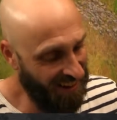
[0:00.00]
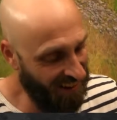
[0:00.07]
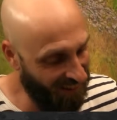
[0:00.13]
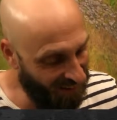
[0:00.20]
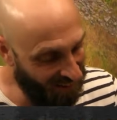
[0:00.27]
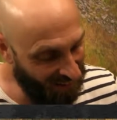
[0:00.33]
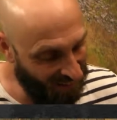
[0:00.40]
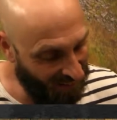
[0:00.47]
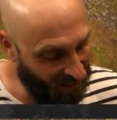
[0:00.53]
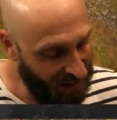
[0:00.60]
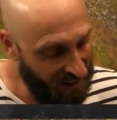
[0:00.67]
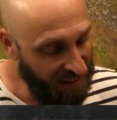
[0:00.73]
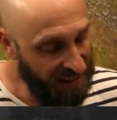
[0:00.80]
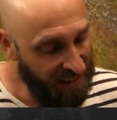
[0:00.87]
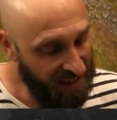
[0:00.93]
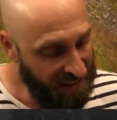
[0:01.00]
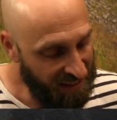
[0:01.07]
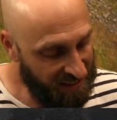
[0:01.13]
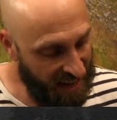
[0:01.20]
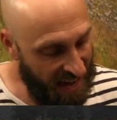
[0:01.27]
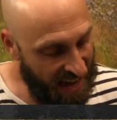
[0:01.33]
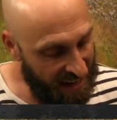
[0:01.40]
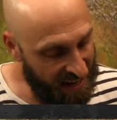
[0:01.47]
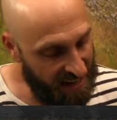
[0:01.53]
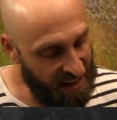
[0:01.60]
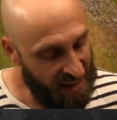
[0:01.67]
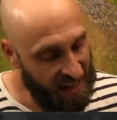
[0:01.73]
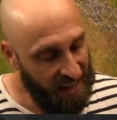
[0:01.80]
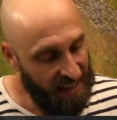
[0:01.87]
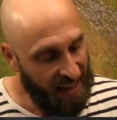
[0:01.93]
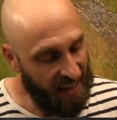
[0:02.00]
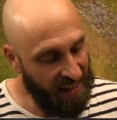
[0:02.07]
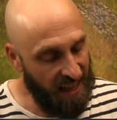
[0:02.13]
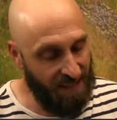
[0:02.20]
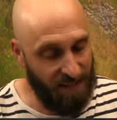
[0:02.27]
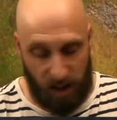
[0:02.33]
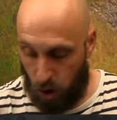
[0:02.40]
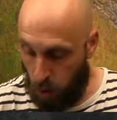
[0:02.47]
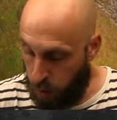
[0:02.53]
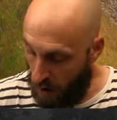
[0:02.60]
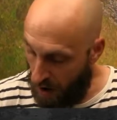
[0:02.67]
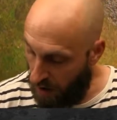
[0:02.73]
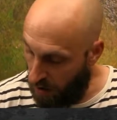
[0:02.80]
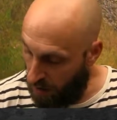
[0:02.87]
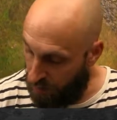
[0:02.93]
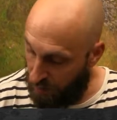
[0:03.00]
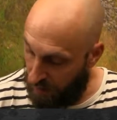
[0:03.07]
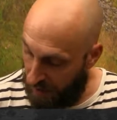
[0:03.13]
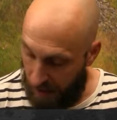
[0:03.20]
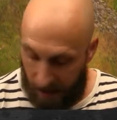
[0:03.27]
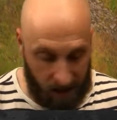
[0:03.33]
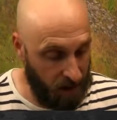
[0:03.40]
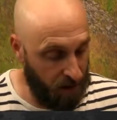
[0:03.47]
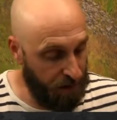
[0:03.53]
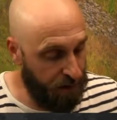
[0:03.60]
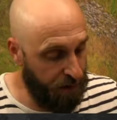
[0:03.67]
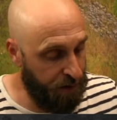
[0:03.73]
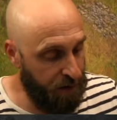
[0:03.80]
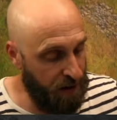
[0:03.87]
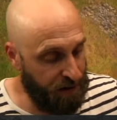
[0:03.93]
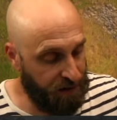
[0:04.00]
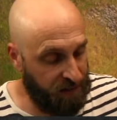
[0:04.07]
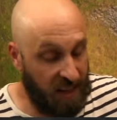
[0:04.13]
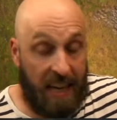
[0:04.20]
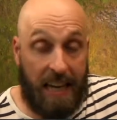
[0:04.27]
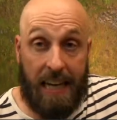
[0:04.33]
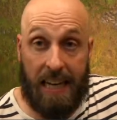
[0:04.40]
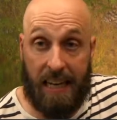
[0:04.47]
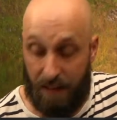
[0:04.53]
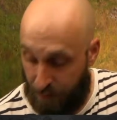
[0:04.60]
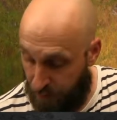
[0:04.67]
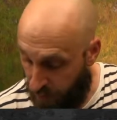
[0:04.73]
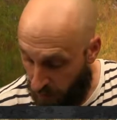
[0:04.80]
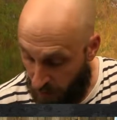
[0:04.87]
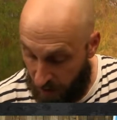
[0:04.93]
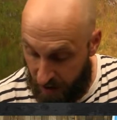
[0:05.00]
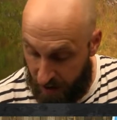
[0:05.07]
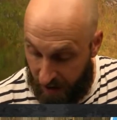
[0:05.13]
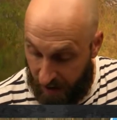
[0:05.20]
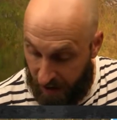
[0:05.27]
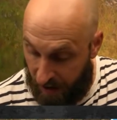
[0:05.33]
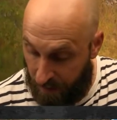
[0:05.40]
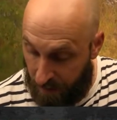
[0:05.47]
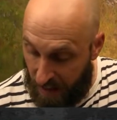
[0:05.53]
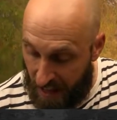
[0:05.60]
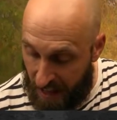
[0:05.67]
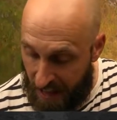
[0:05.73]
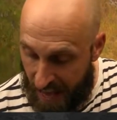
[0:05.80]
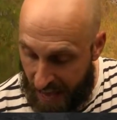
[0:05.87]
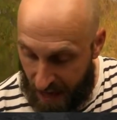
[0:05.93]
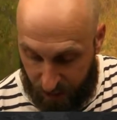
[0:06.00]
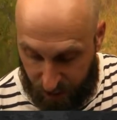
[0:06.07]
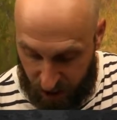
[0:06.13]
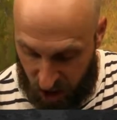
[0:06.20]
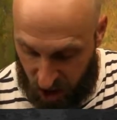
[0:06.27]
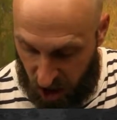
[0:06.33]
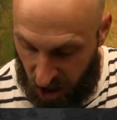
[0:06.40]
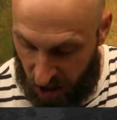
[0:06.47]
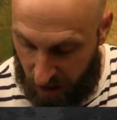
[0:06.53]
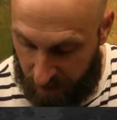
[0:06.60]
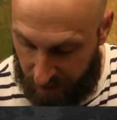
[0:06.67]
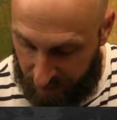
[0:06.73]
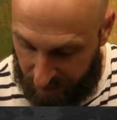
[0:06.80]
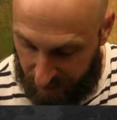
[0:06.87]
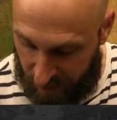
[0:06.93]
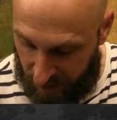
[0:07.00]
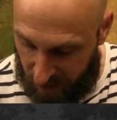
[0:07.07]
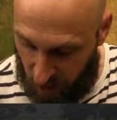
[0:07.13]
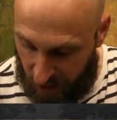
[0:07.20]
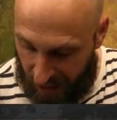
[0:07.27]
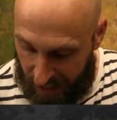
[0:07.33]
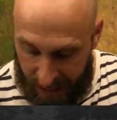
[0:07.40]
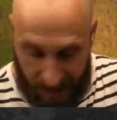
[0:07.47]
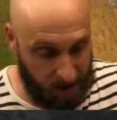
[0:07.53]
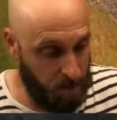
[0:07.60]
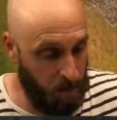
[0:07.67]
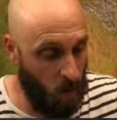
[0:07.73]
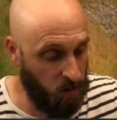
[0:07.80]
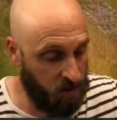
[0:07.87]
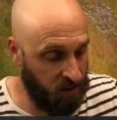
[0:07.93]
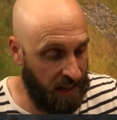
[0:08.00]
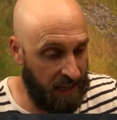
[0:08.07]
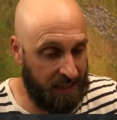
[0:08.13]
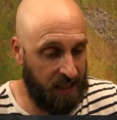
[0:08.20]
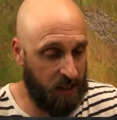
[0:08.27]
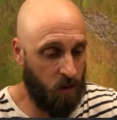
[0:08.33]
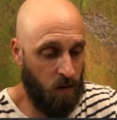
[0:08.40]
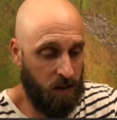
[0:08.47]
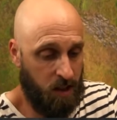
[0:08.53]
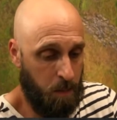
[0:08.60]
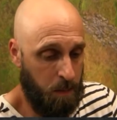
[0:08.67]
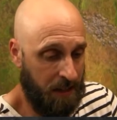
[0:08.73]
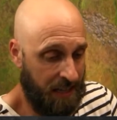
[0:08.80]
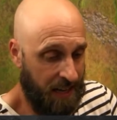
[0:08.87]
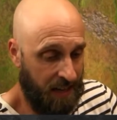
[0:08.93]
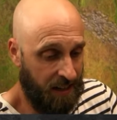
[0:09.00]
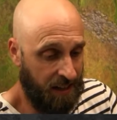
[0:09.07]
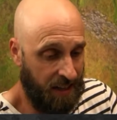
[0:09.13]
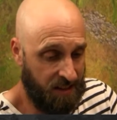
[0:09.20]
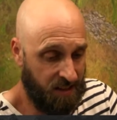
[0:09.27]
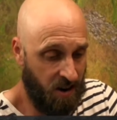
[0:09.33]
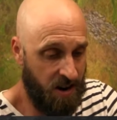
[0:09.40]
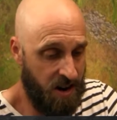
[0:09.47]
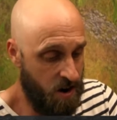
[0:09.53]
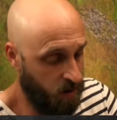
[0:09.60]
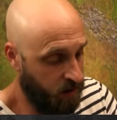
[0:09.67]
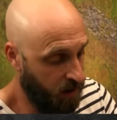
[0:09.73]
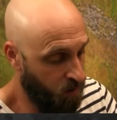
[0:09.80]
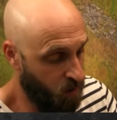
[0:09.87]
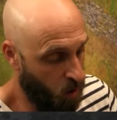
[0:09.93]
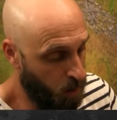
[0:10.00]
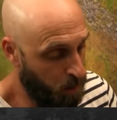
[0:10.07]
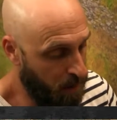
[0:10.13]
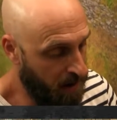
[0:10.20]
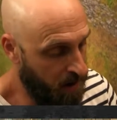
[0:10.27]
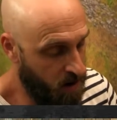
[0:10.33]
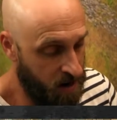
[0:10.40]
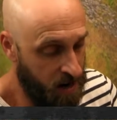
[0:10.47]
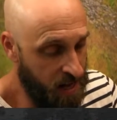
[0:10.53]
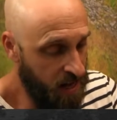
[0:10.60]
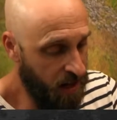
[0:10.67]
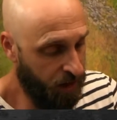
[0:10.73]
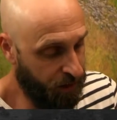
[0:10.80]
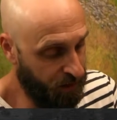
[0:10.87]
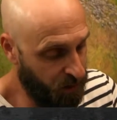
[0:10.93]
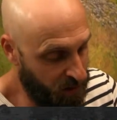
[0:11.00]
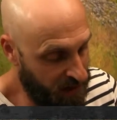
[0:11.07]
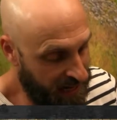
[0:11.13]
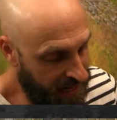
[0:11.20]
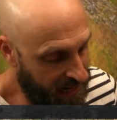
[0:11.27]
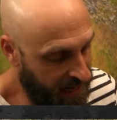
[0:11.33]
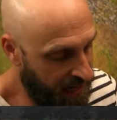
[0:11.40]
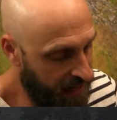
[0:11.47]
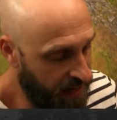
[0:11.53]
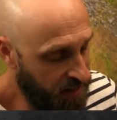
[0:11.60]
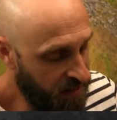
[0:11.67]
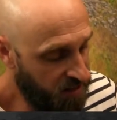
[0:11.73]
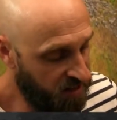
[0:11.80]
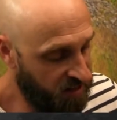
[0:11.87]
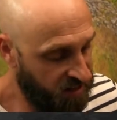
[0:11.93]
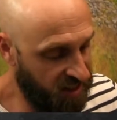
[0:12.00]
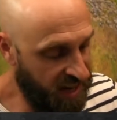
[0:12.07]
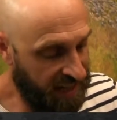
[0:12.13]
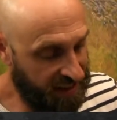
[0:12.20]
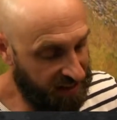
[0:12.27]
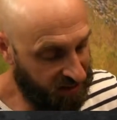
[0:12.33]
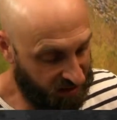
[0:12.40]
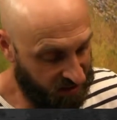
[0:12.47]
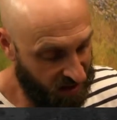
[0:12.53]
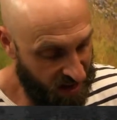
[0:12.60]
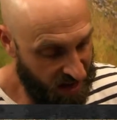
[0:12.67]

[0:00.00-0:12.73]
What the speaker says: Oh, 10. 11, 12, 15 for Aethersha. So he is most likely going to begin unless our hero can roll better. 3, 6...